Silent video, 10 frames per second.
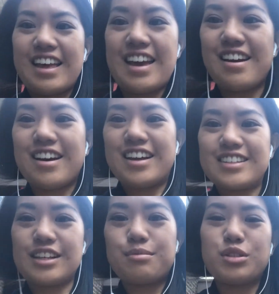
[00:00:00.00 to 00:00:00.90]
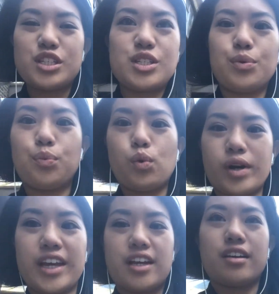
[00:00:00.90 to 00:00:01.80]
Hey guys, I'm just
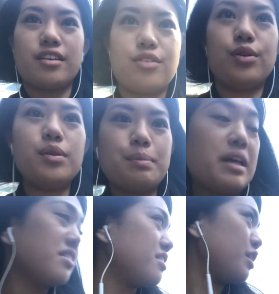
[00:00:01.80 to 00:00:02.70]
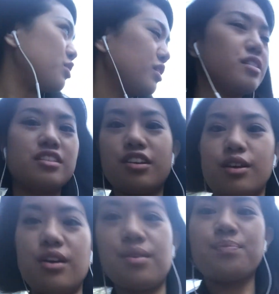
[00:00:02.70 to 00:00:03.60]
walking through the bus station
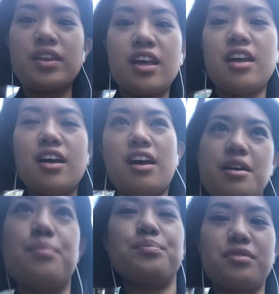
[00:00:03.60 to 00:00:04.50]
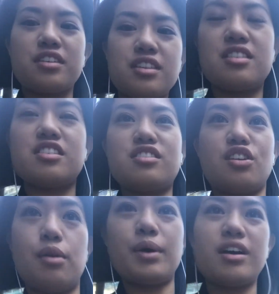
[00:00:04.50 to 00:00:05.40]
to um, the
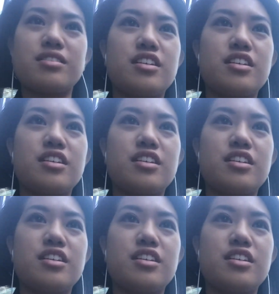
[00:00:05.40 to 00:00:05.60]
Starbucks.